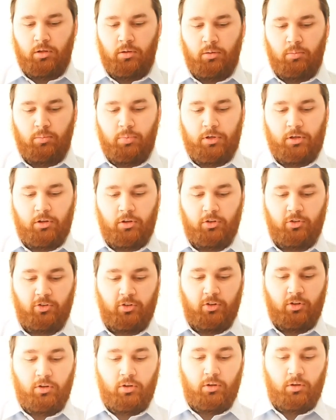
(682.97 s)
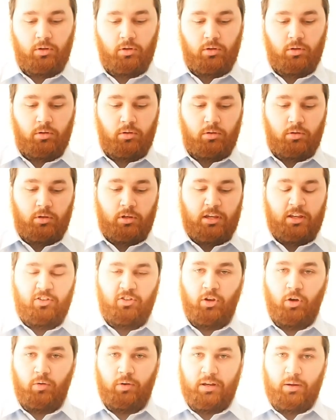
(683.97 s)
because it's
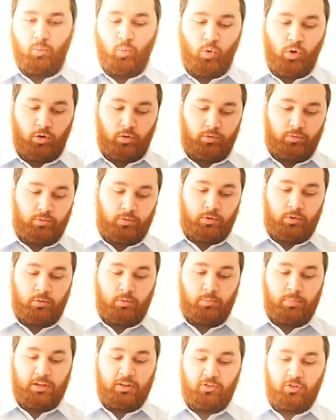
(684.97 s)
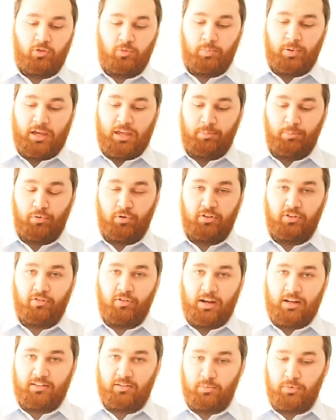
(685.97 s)
only one piece of paper
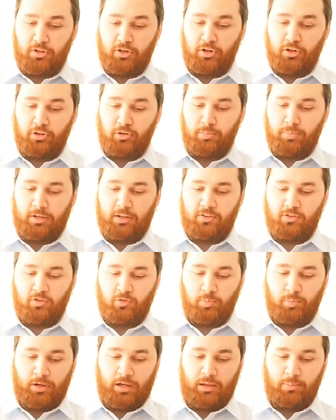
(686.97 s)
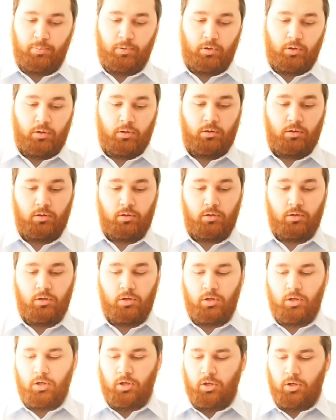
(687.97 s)
interacting with another piece of paper.
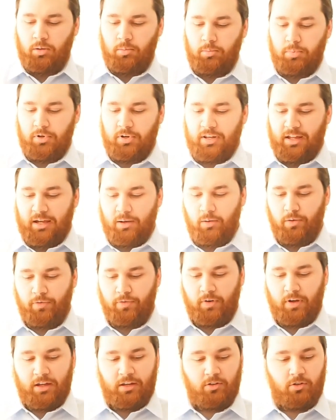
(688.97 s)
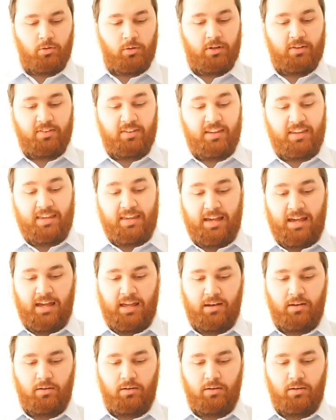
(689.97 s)
But now if I do it again,